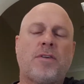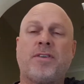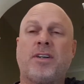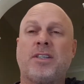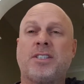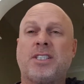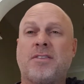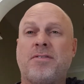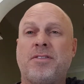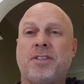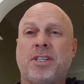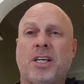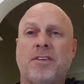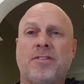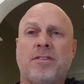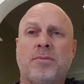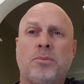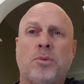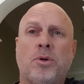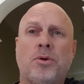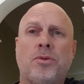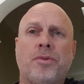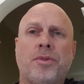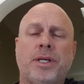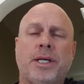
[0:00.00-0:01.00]
They'll definitely go for
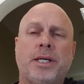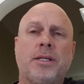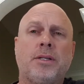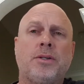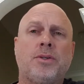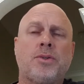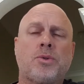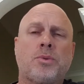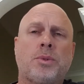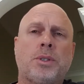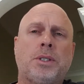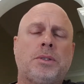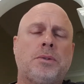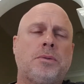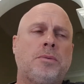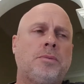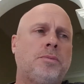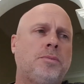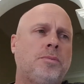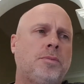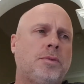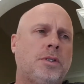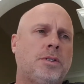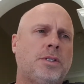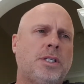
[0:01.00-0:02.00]
more than that as
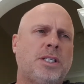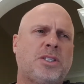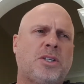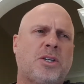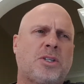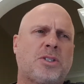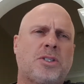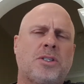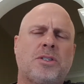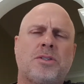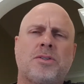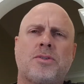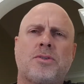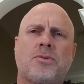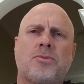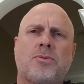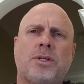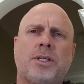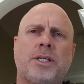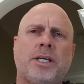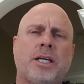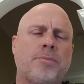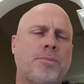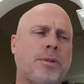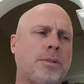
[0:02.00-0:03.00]
well because these auctions
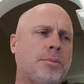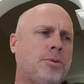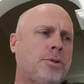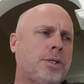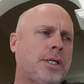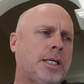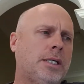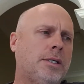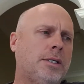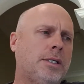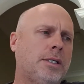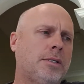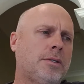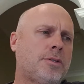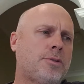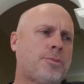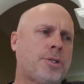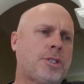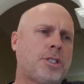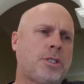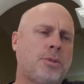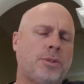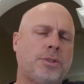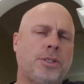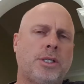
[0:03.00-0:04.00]
really get people going,
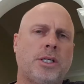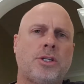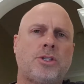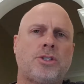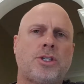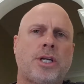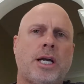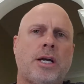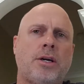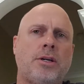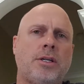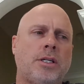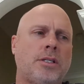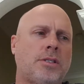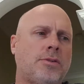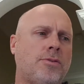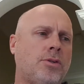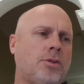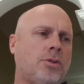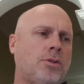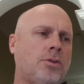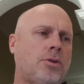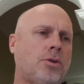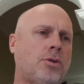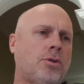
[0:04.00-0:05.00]
especially when they're a charity. It's for a
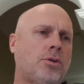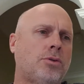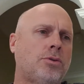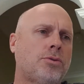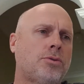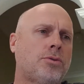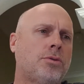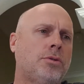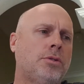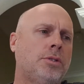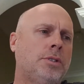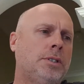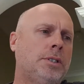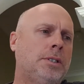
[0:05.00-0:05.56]
good cause.